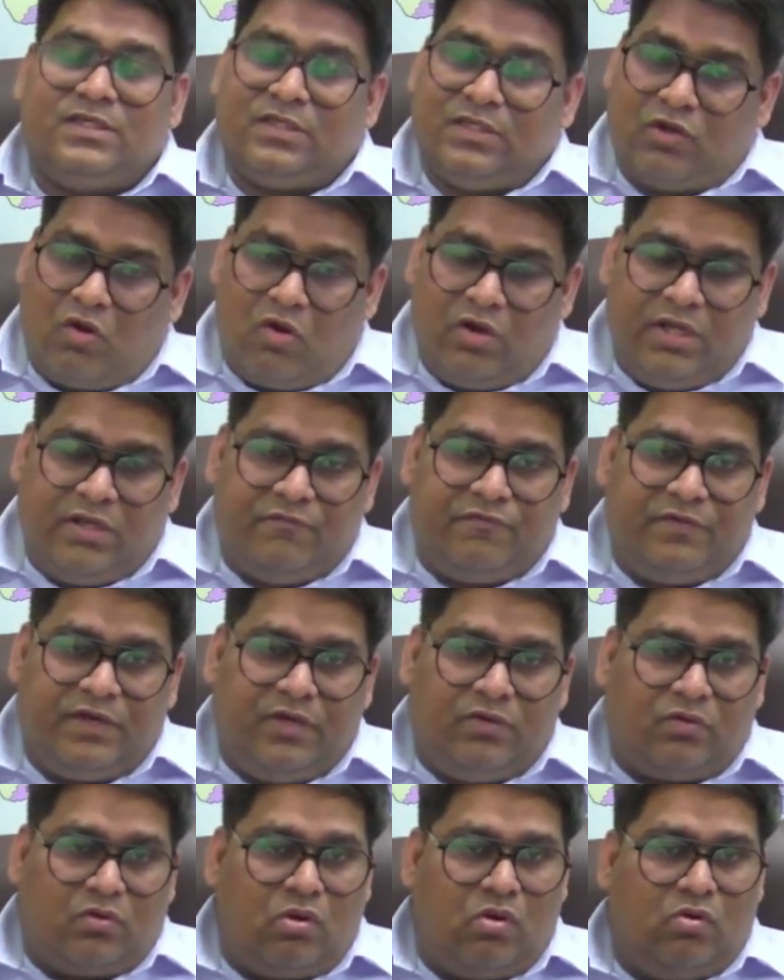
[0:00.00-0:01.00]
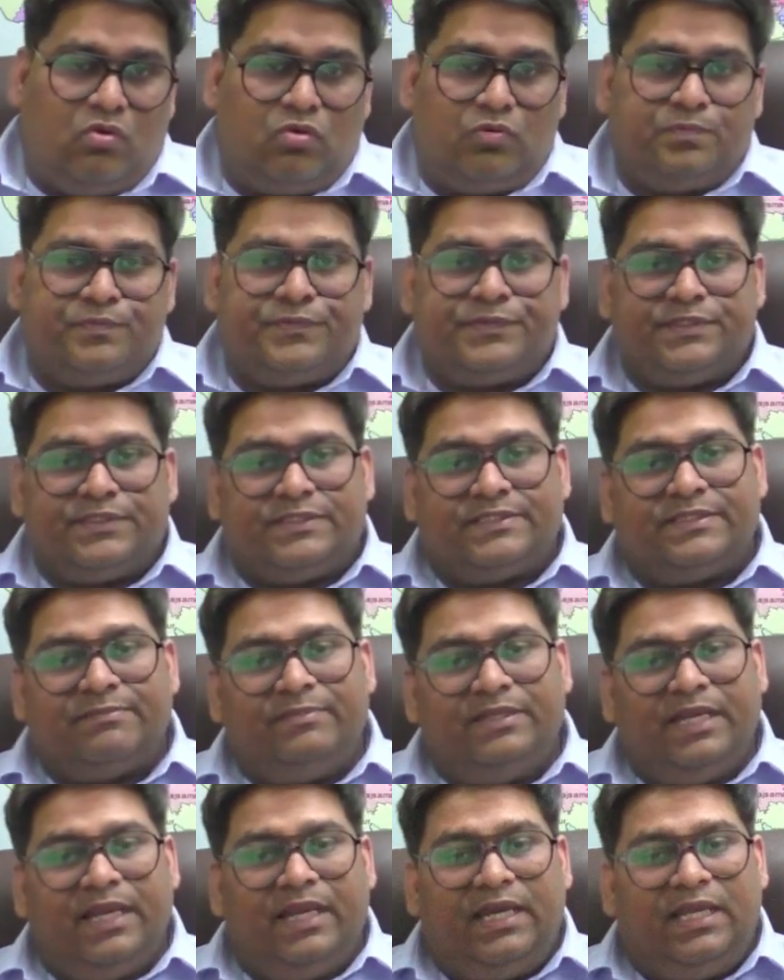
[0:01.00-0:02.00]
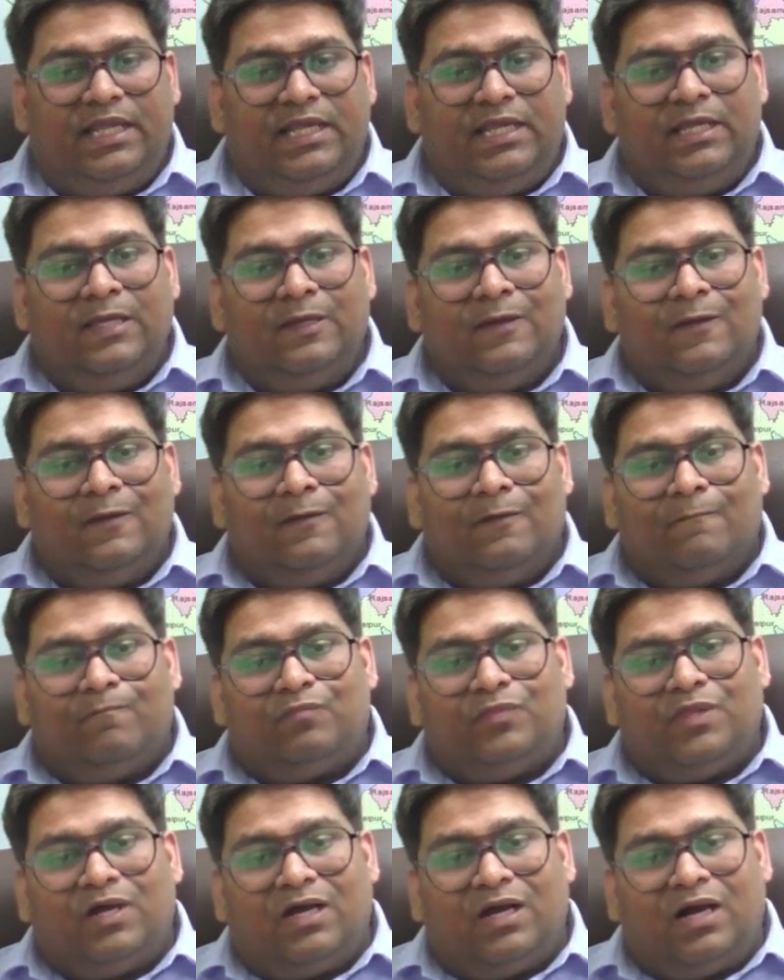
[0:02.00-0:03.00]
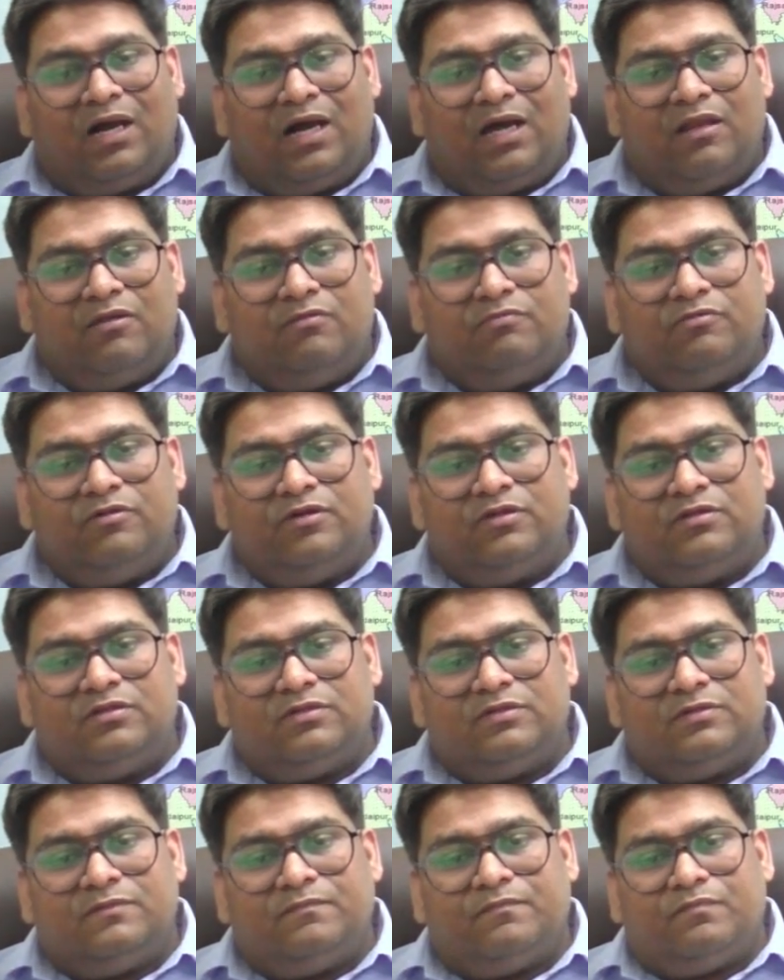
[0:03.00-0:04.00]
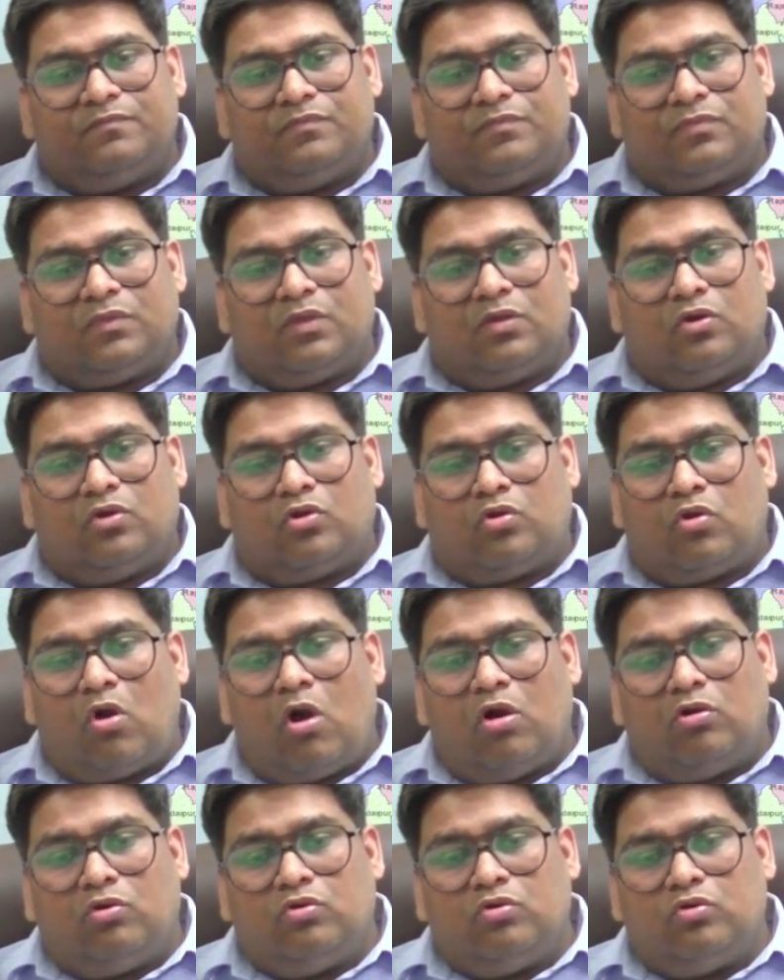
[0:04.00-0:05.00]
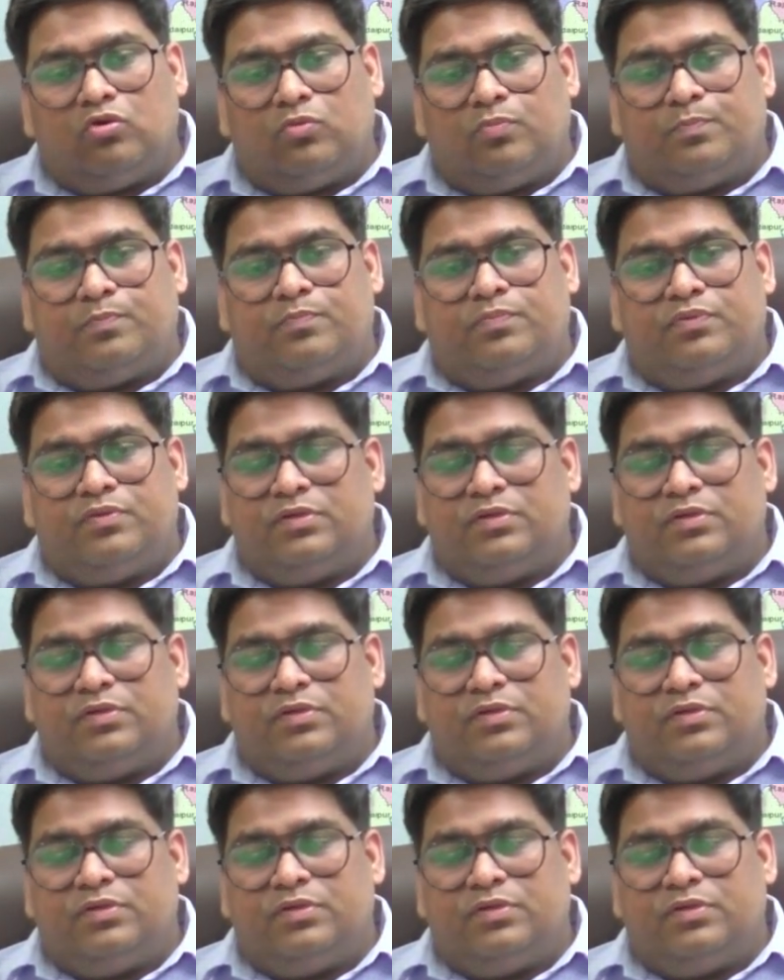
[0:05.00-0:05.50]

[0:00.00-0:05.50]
or different rock groups. Similarly, the Alwar rock group,